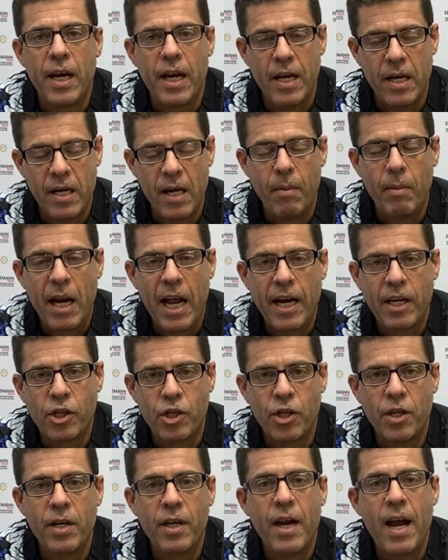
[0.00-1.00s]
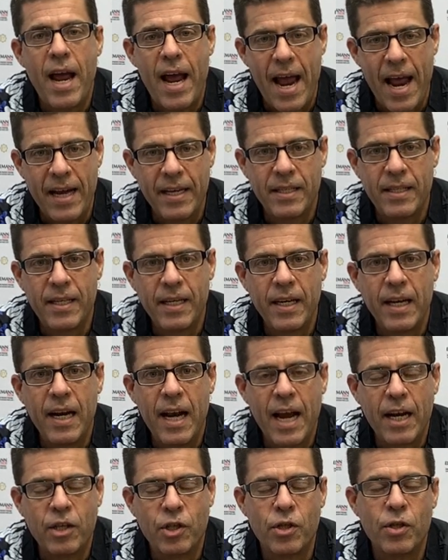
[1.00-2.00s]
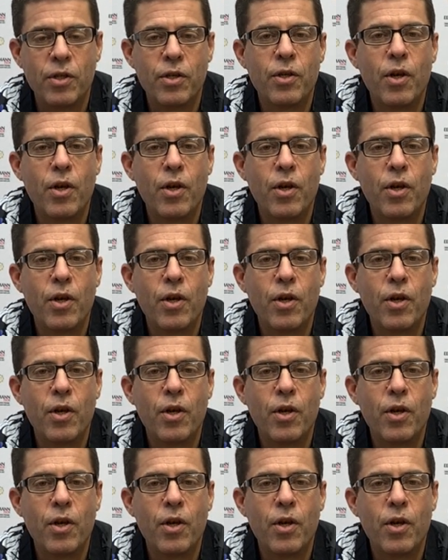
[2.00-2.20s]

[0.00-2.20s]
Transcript: in double action and single action,